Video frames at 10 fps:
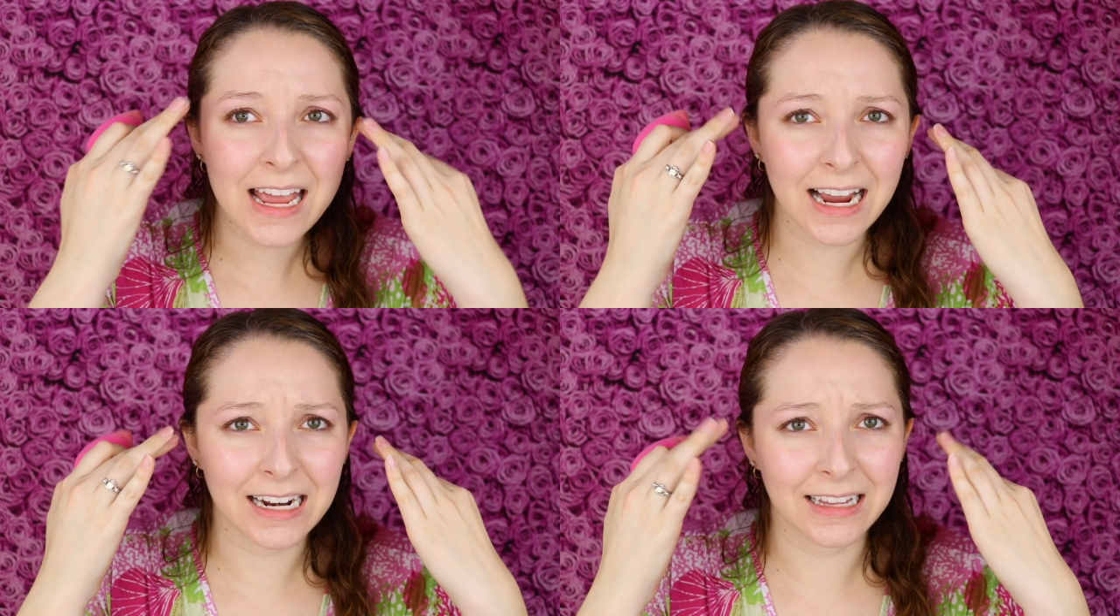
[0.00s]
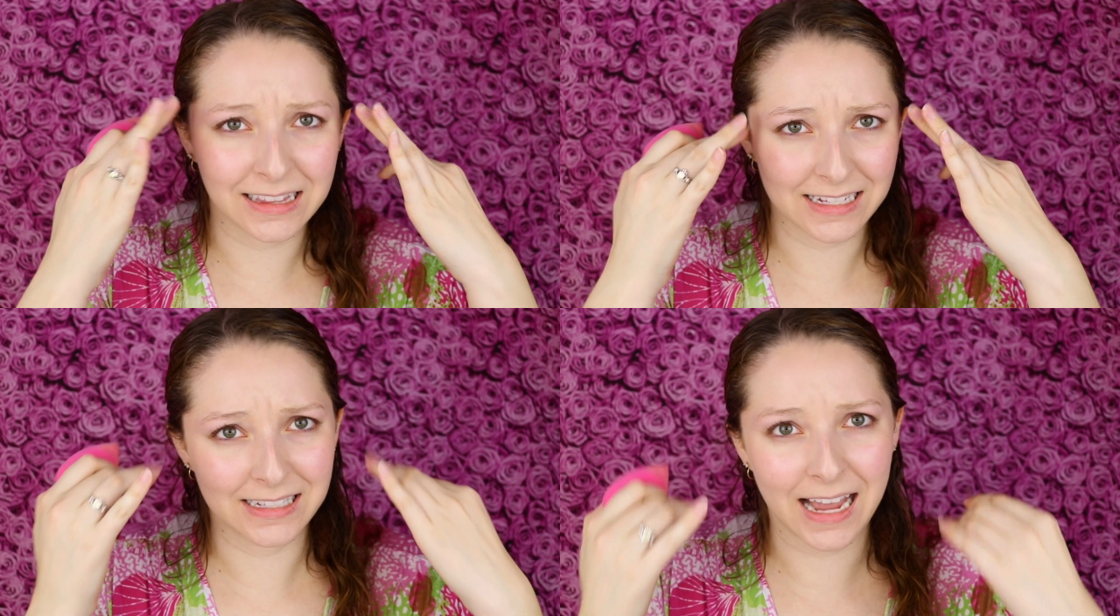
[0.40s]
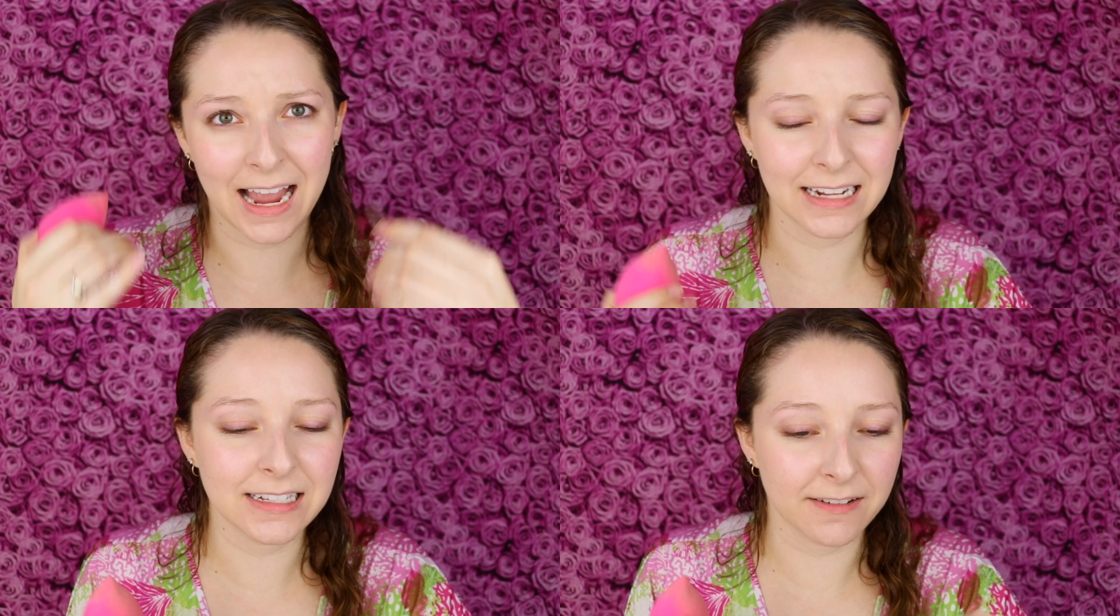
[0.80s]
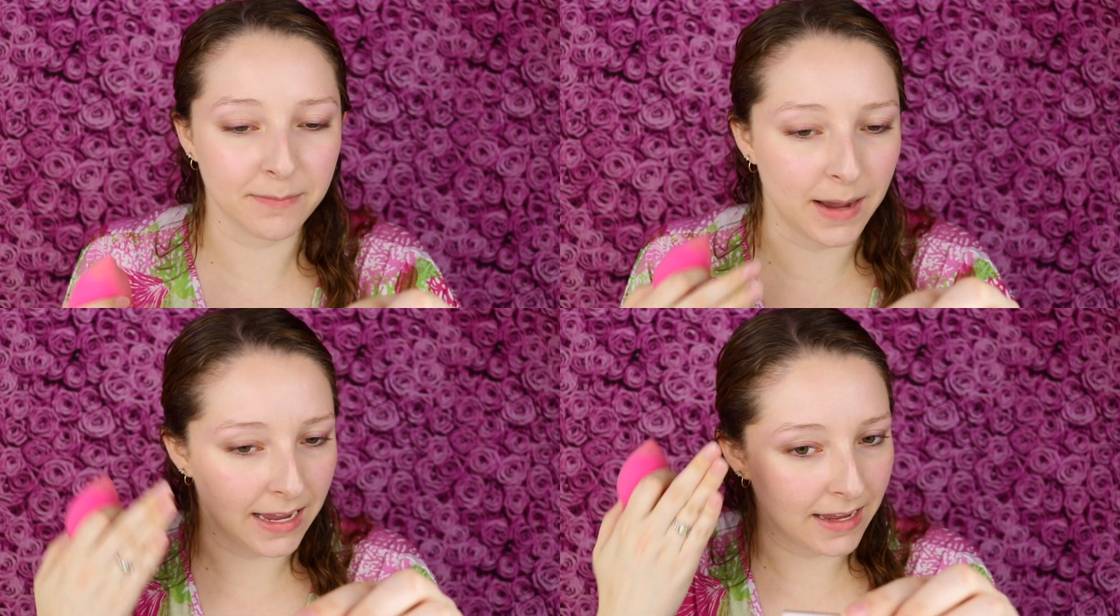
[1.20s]
kind of like the sides of
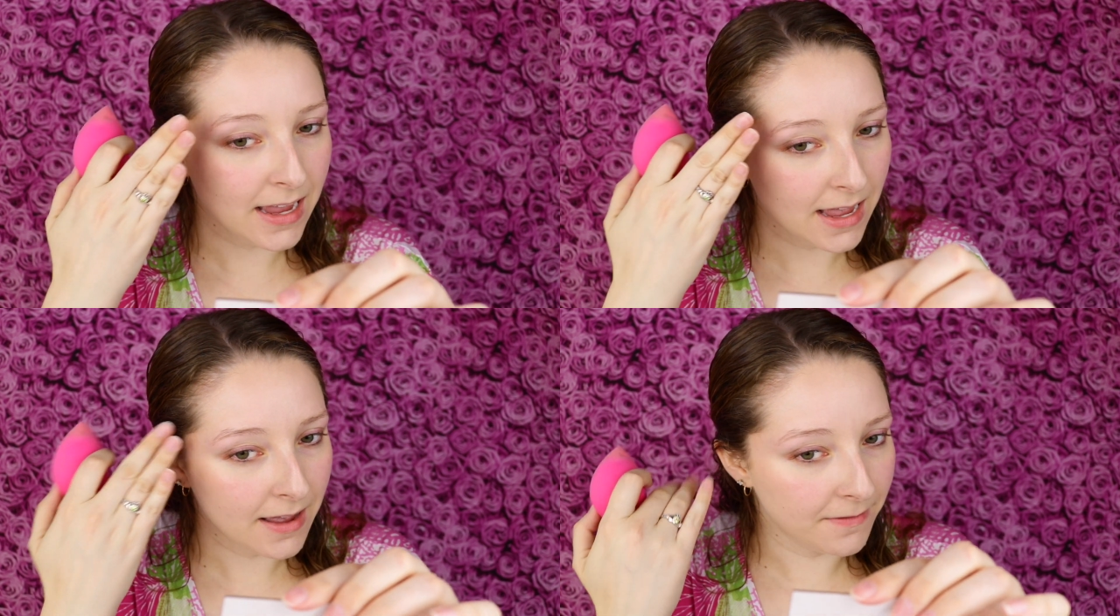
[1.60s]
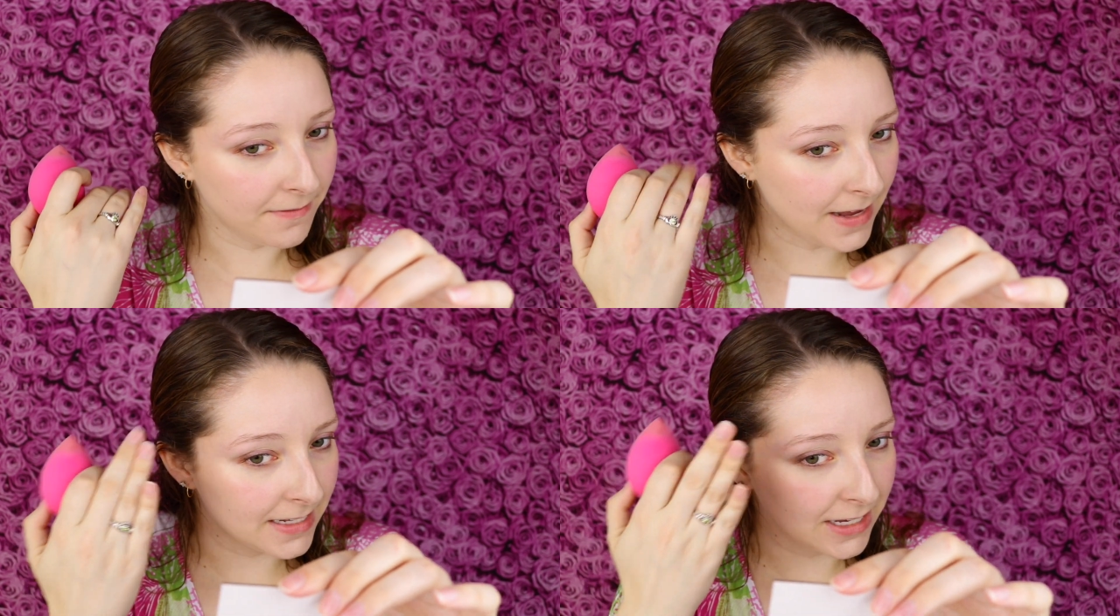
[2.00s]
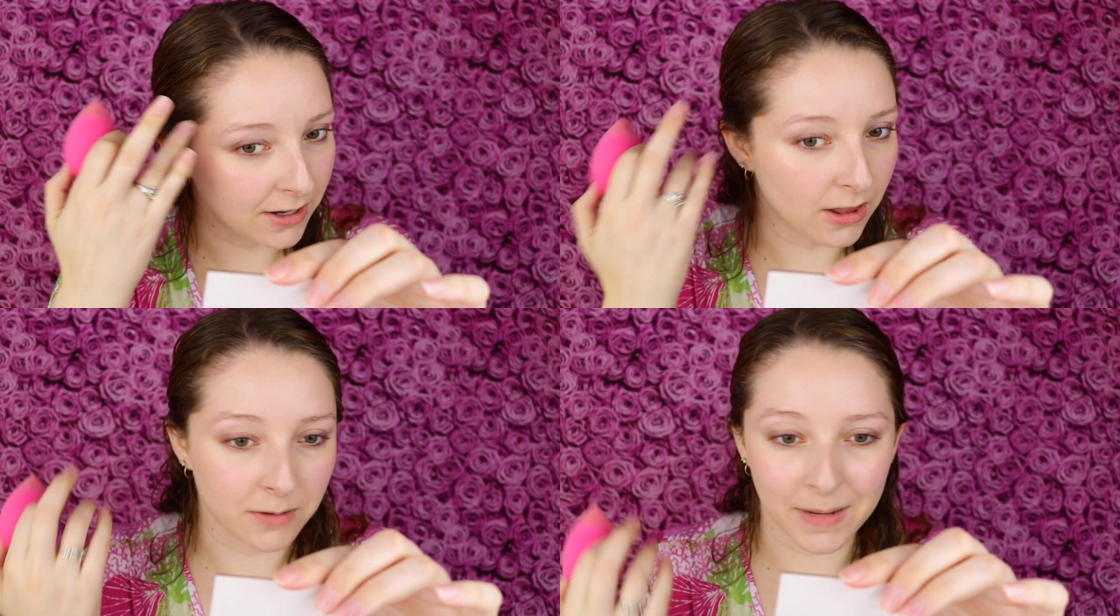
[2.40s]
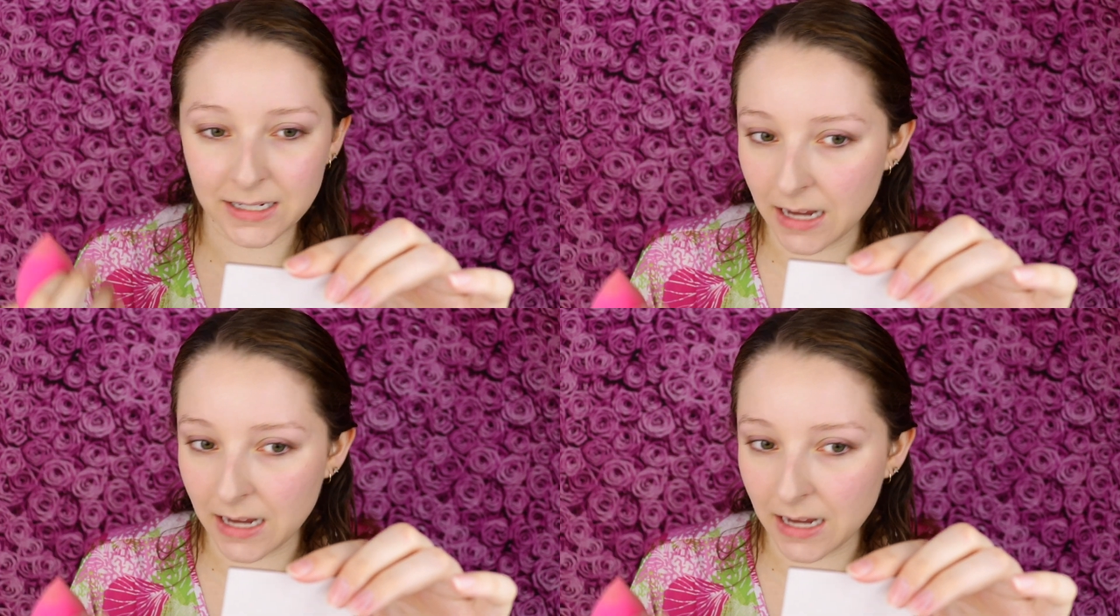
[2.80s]
my face here along my